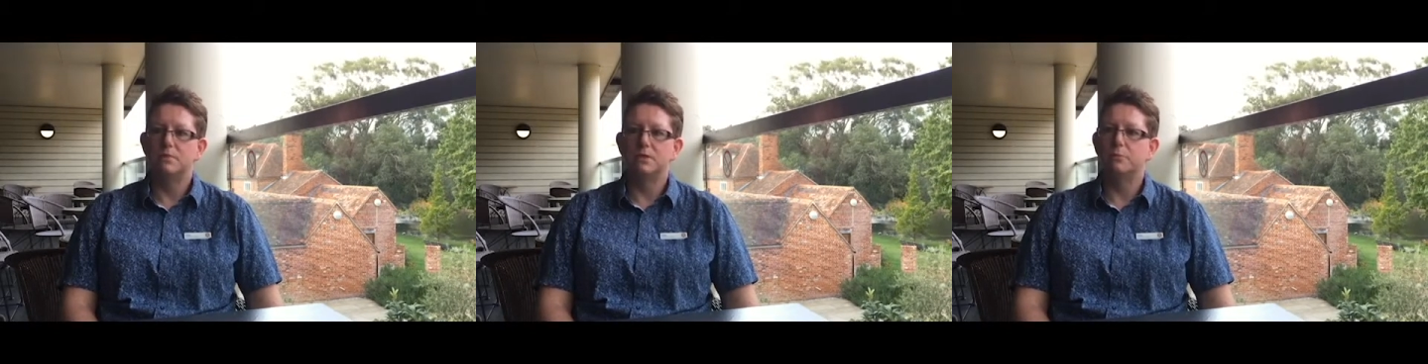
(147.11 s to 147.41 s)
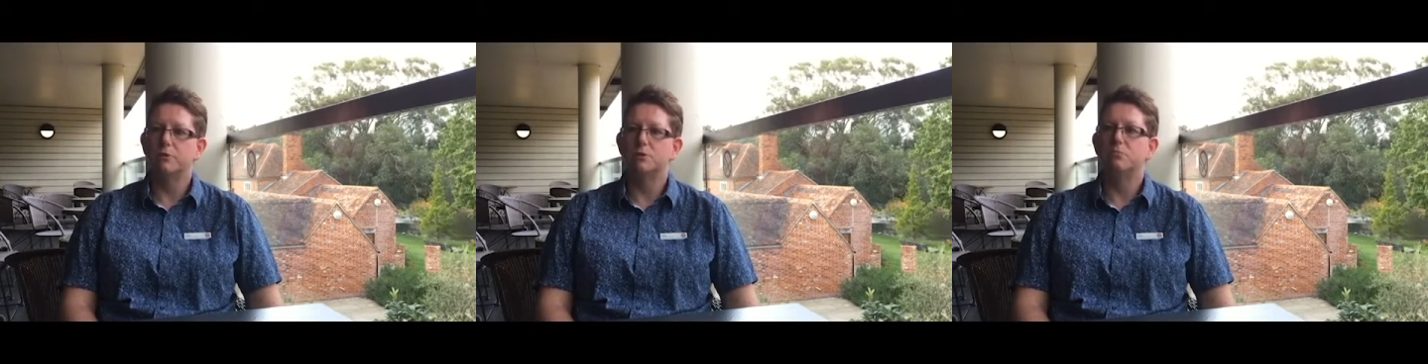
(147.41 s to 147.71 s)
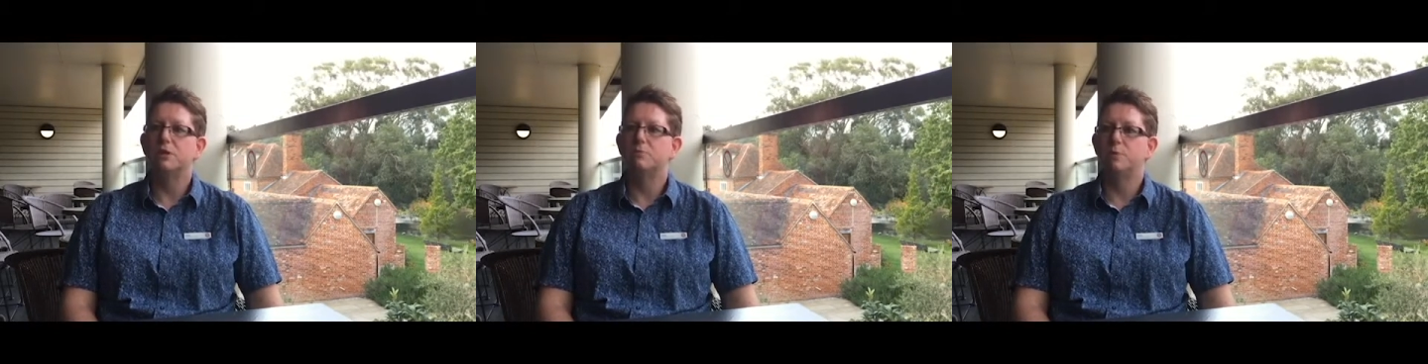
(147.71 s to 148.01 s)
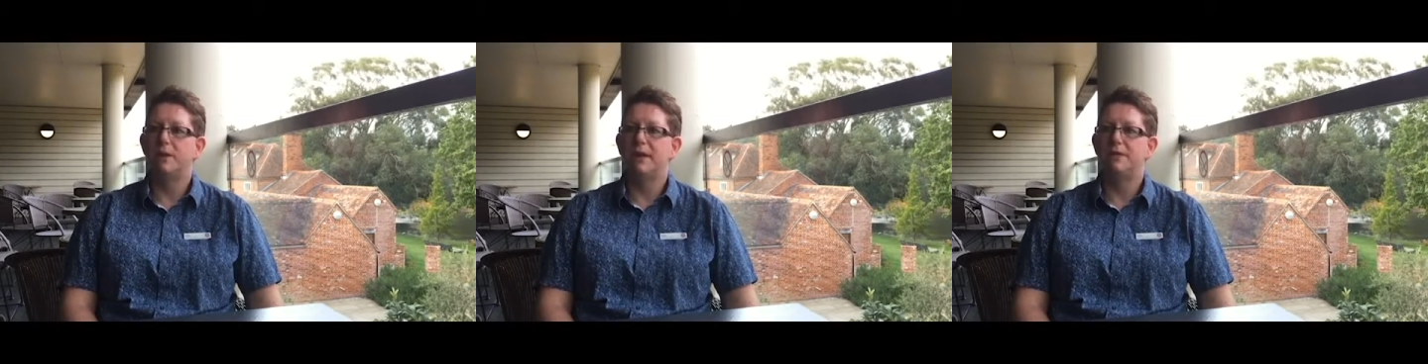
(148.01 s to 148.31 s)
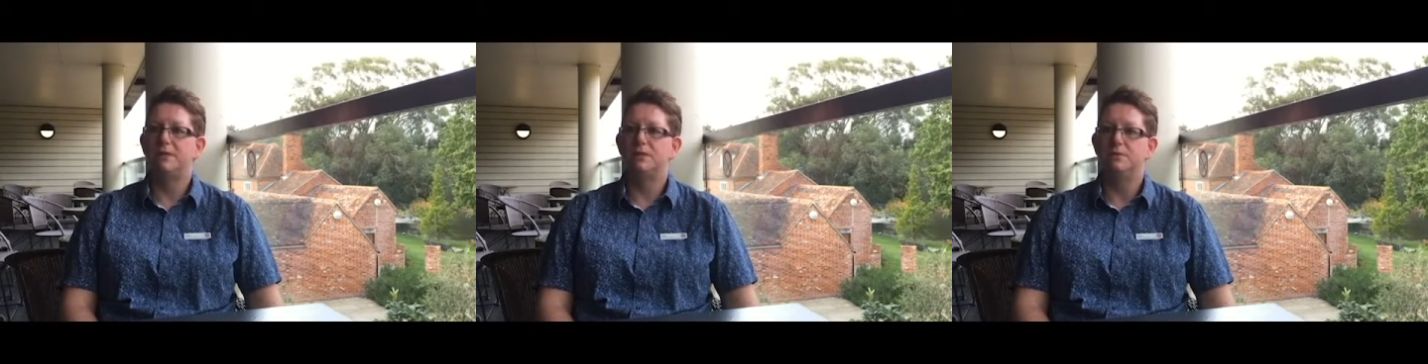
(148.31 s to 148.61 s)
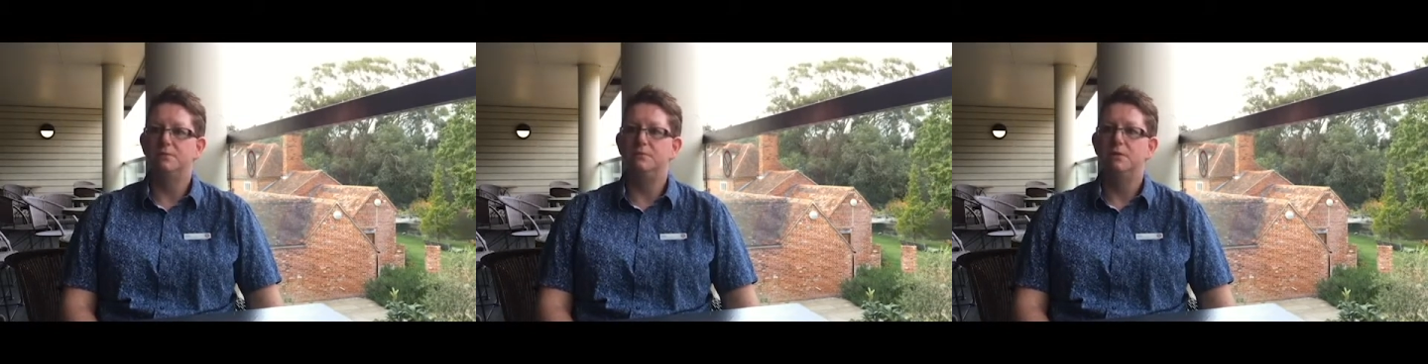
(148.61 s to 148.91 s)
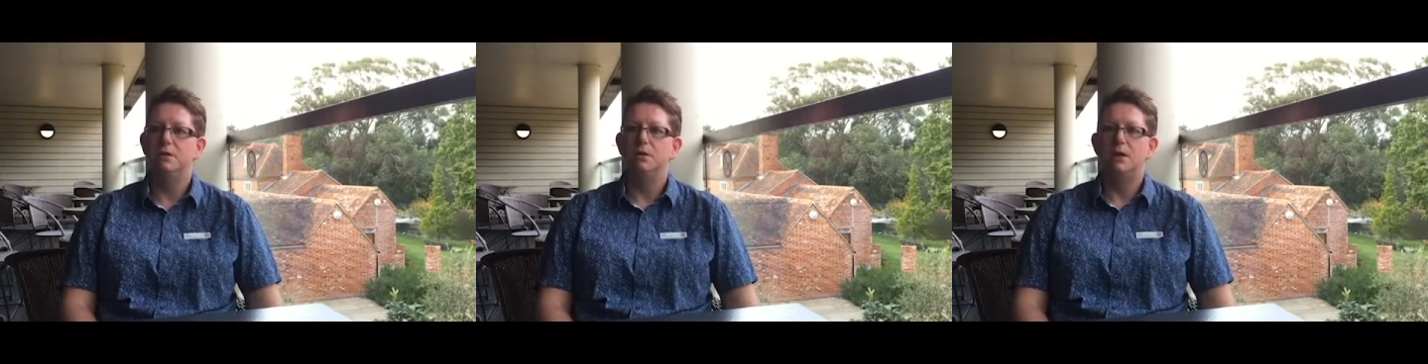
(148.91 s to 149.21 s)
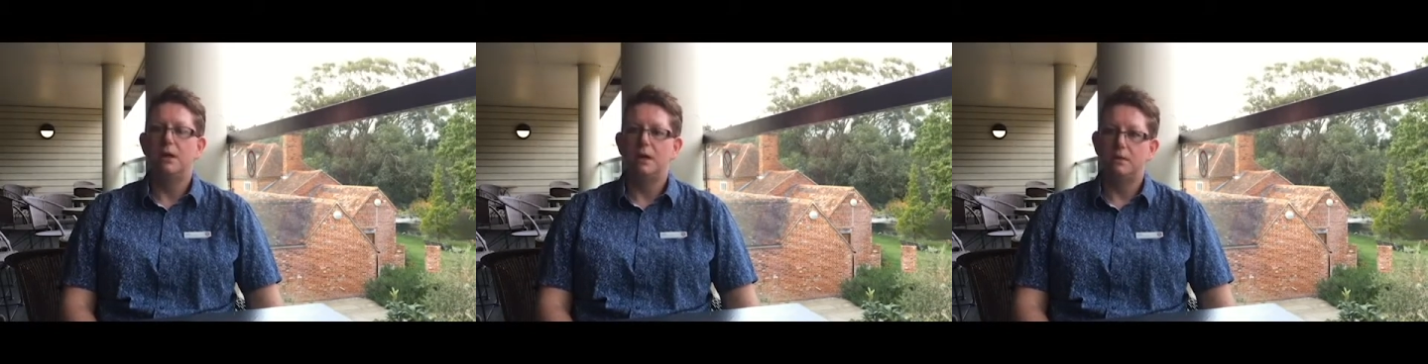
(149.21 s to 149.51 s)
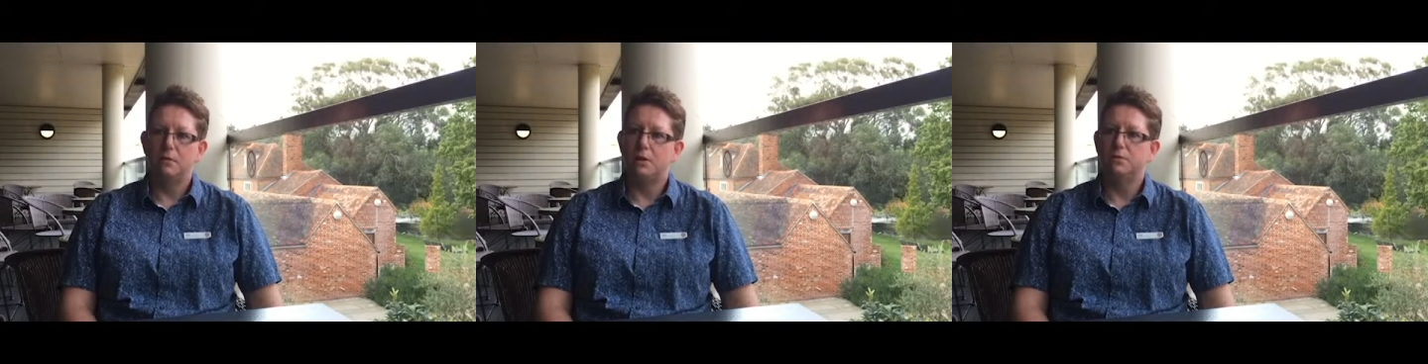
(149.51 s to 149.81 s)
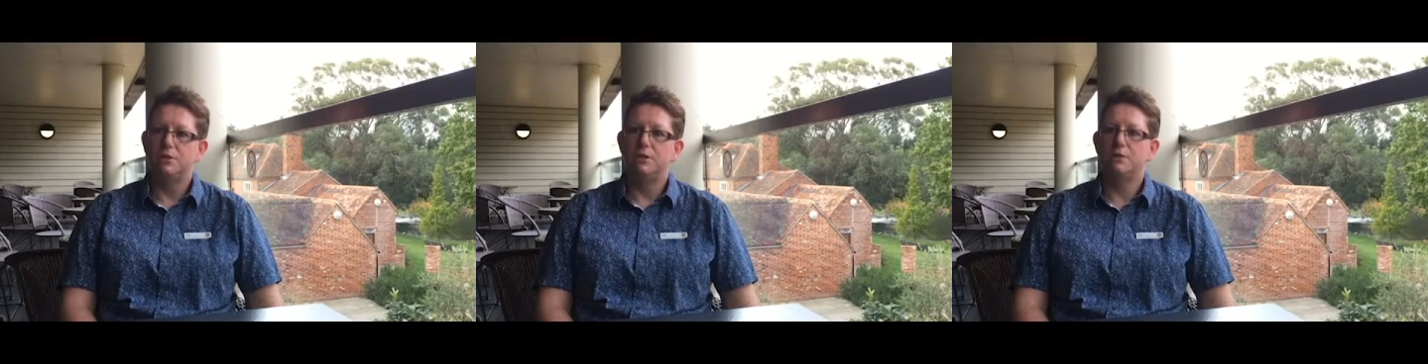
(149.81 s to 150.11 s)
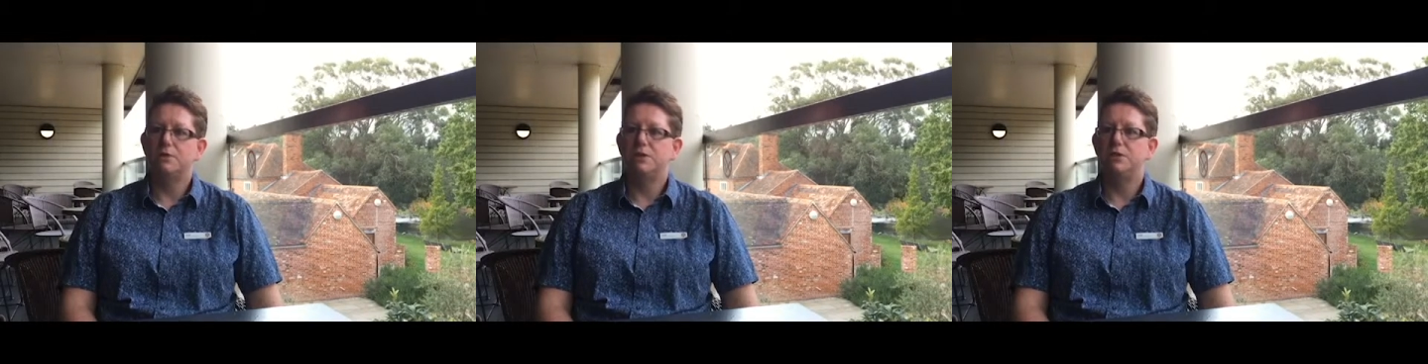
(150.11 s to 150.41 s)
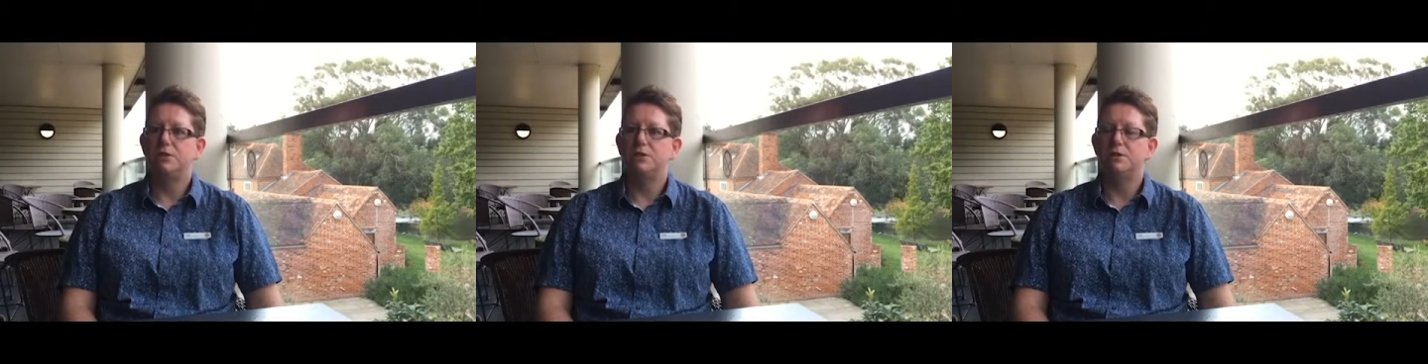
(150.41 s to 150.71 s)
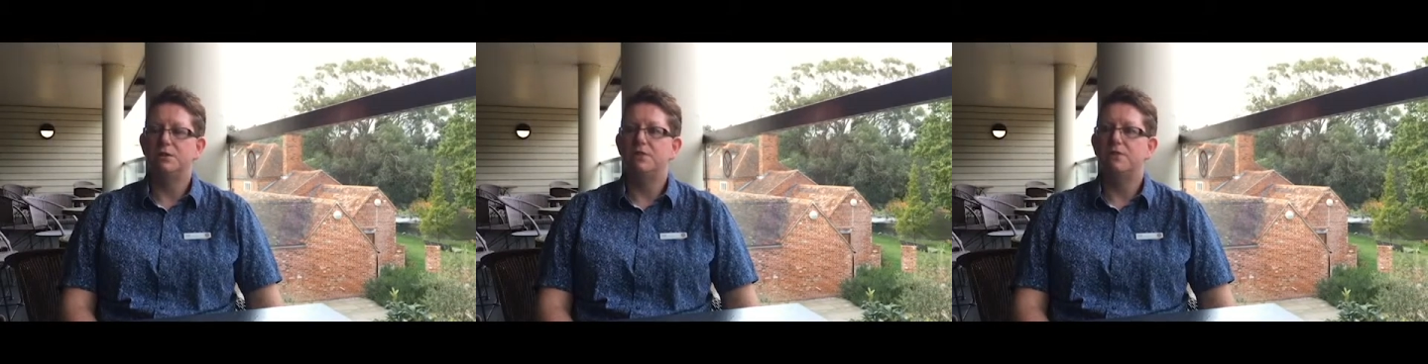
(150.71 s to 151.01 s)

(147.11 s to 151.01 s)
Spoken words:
someone's always prepared to answer your questions,